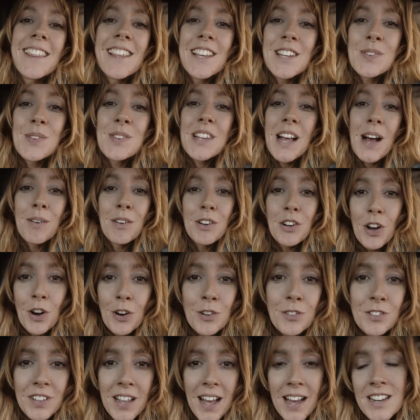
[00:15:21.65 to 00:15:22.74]
This was our
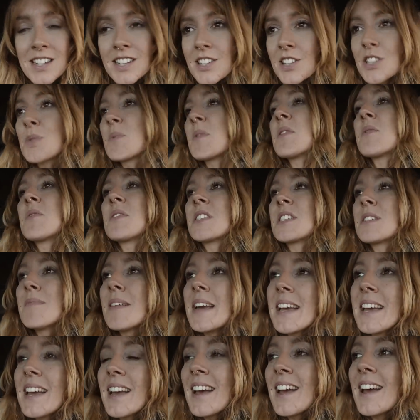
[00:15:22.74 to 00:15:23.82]
goal for the end of this week, was to
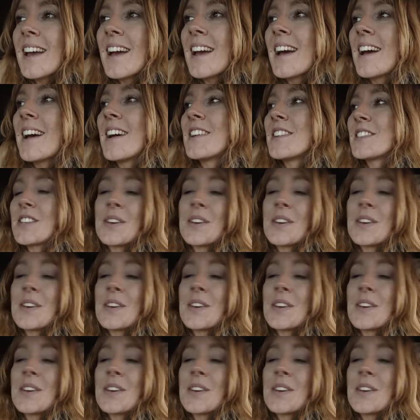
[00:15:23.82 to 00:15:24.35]
make it here,